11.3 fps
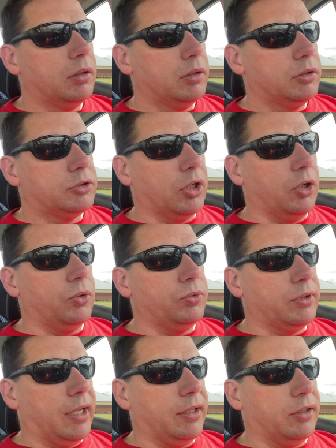So
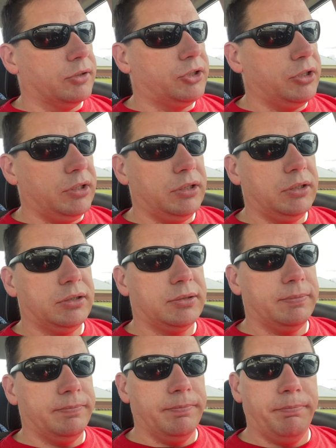now she's
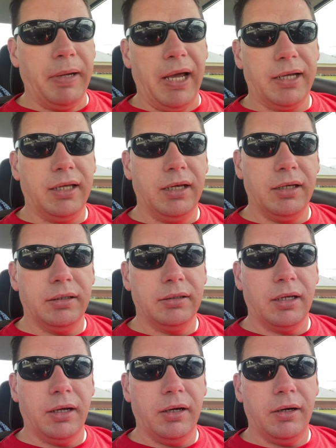back in
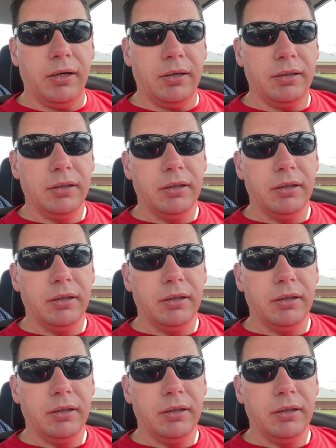there